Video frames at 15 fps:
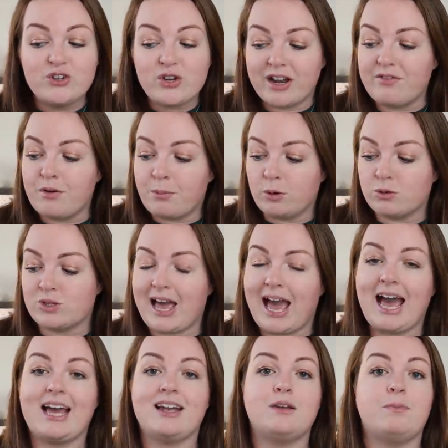Don't have a bottle to
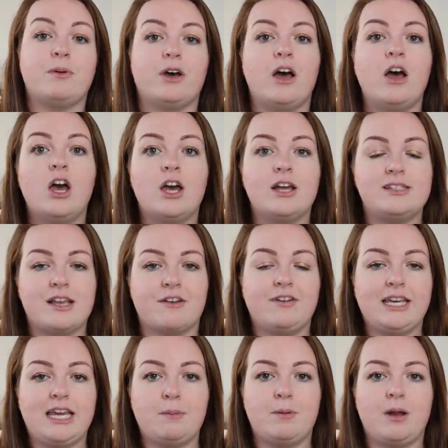hand, but
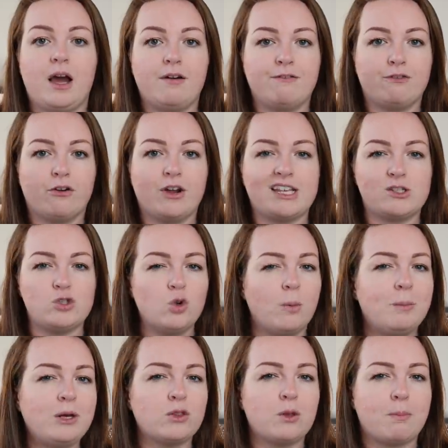definitely keep an eye out for it. It's
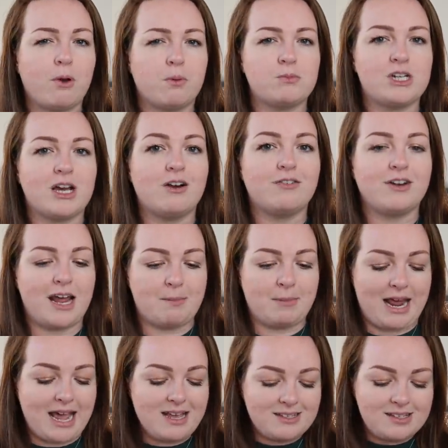normally on the bottom shelf in
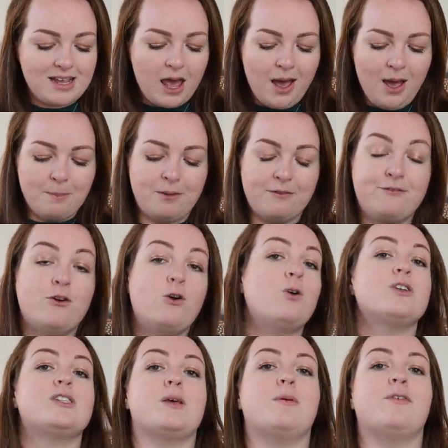M&S. But
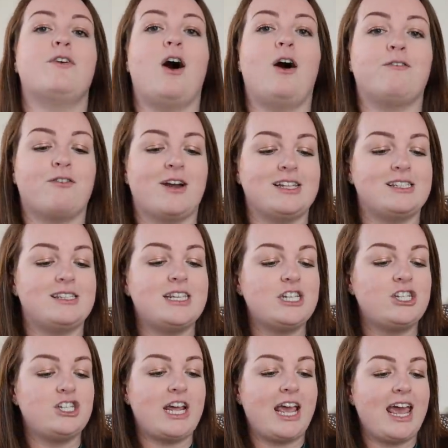for some of our friends
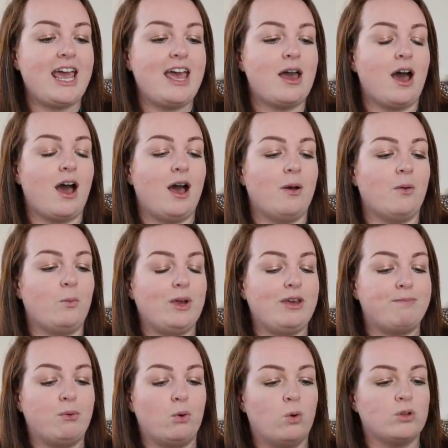this year,
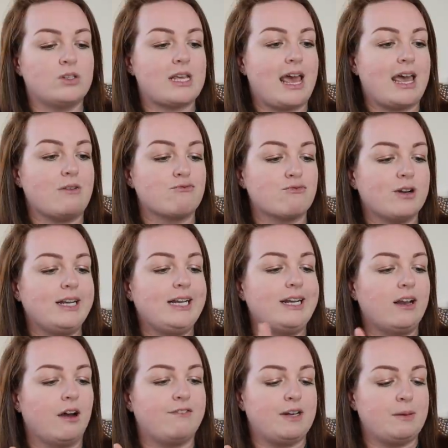we've bought a
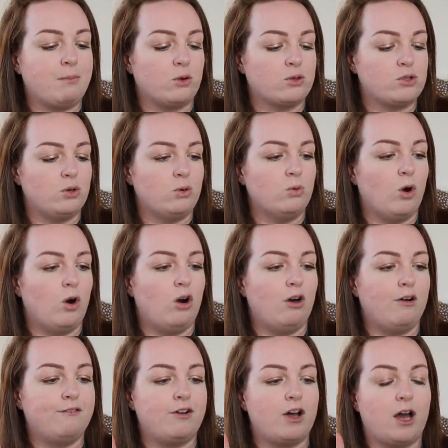really lovely bottle
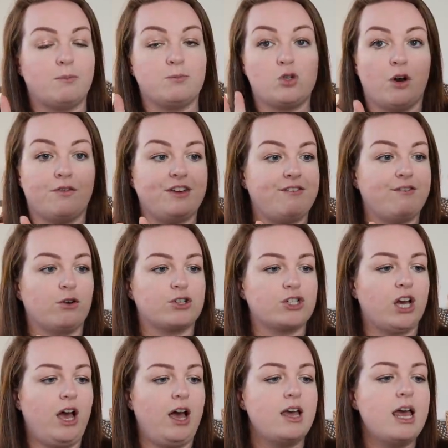of toffee
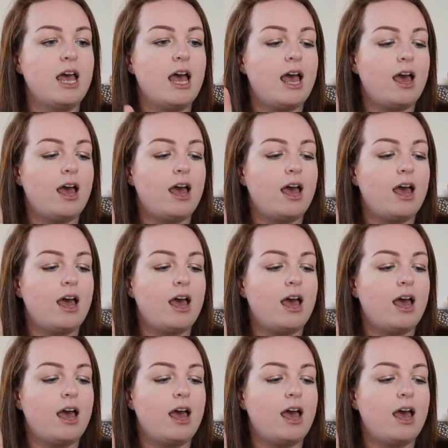vodka.